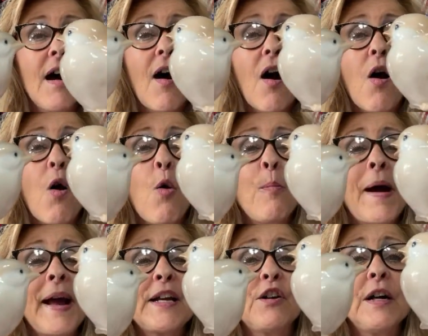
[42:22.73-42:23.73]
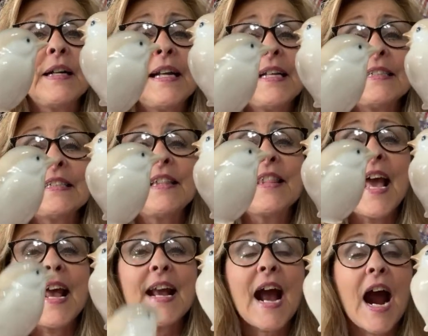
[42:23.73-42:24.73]
Oh my goodness,
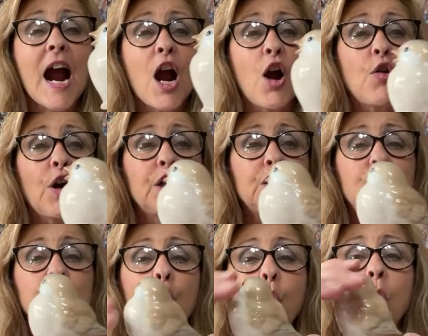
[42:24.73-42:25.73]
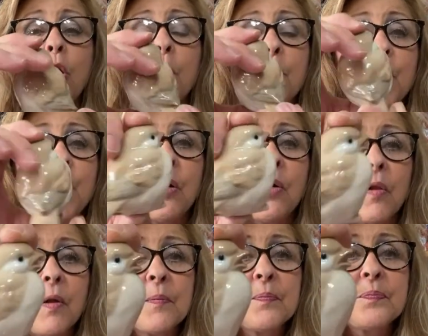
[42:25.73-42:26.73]
they are adorable.